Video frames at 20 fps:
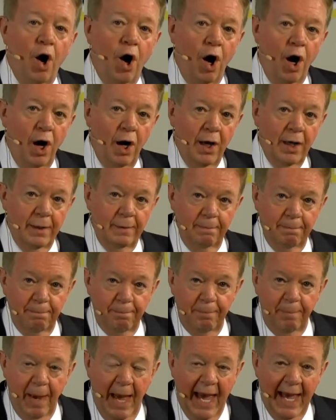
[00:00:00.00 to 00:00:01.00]
on
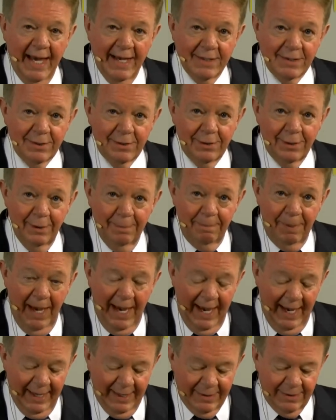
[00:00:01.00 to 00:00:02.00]
past the
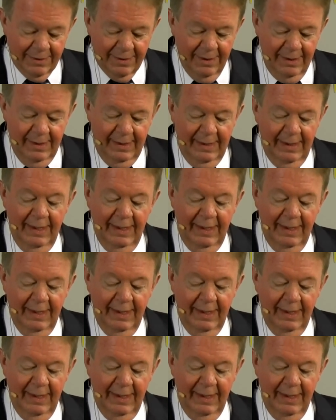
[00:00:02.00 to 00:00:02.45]
past.